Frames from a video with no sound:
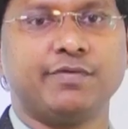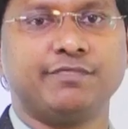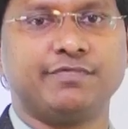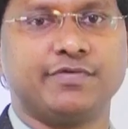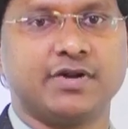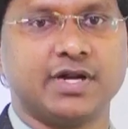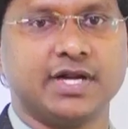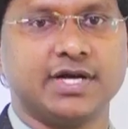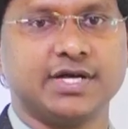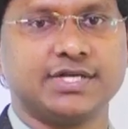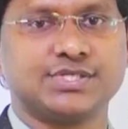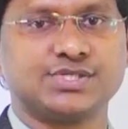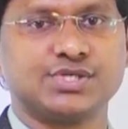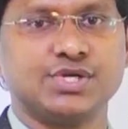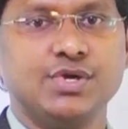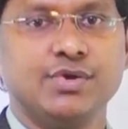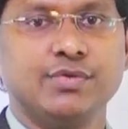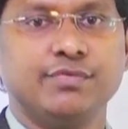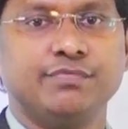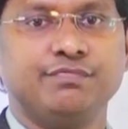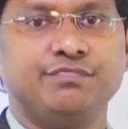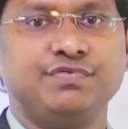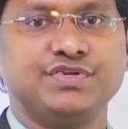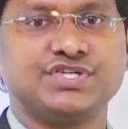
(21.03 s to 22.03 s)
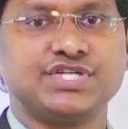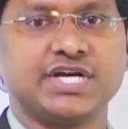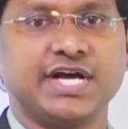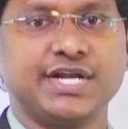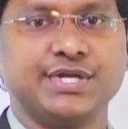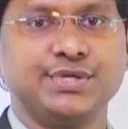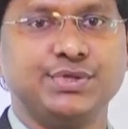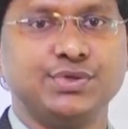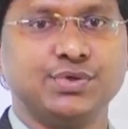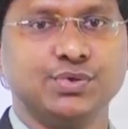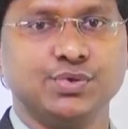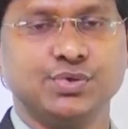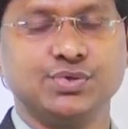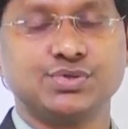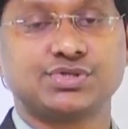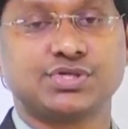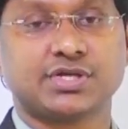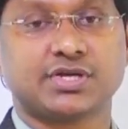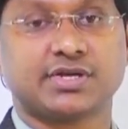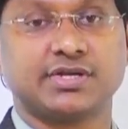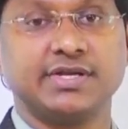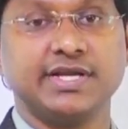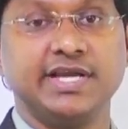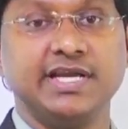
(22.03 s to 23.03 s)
of drugs which are used